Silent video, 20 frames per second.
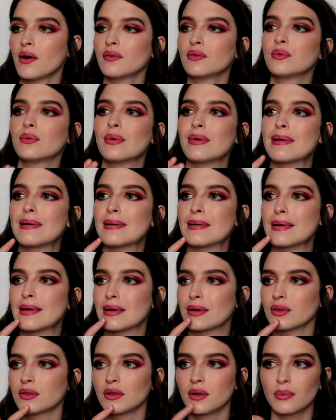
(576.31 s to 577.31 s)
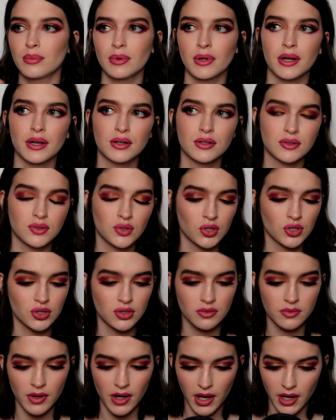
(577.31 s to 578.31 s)
don't have a Wet n Wild lip liner, so I
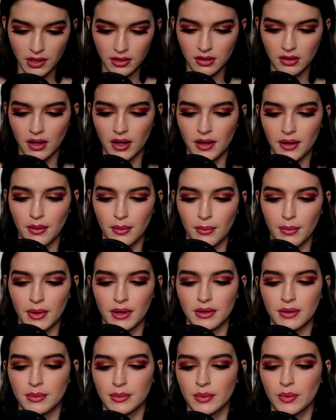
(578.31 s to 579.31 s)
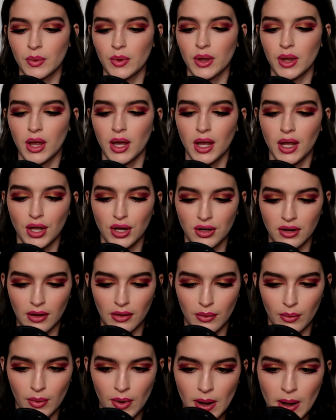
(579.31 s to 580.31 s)
just went out of the lines with my lips, so I ate
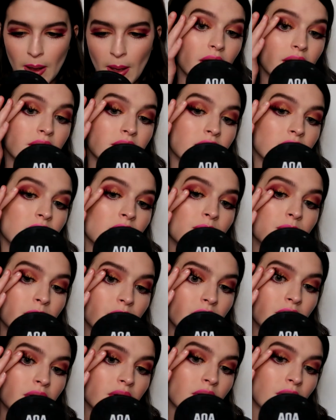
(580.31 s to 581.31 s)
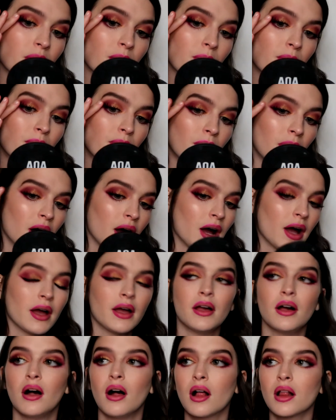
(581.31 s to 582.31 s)
another one. I ended up using
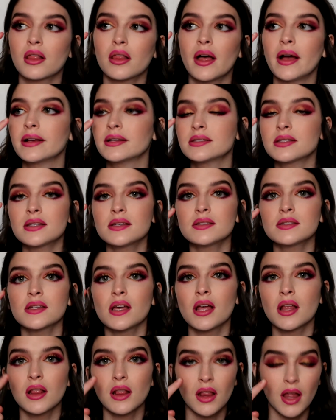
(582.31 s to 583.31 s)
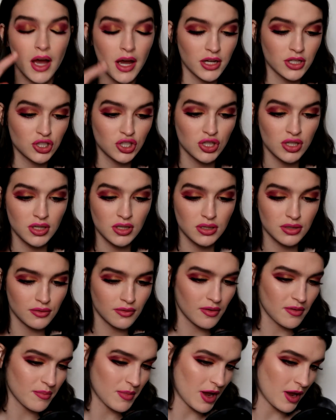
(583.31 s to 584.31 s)
my Alexis
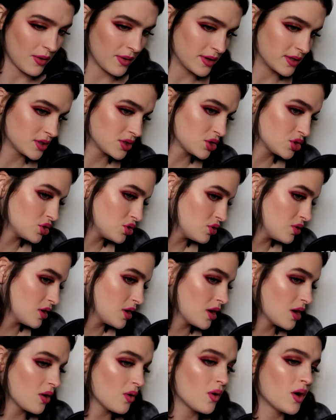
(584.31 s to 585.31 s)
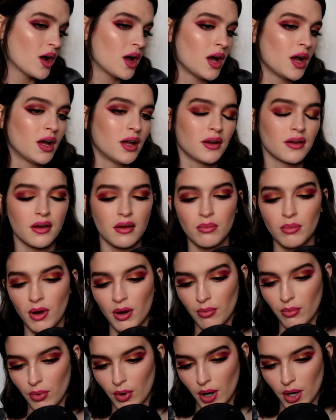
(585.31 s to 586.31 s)
Lashes from AOA Studio. Did
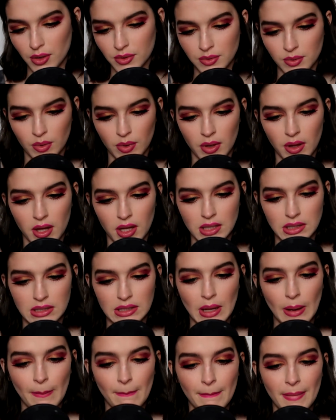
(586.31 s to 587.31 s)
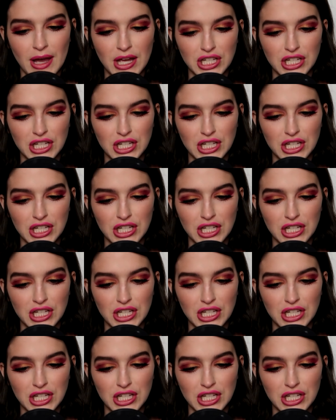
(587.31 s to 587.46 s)
my brows with some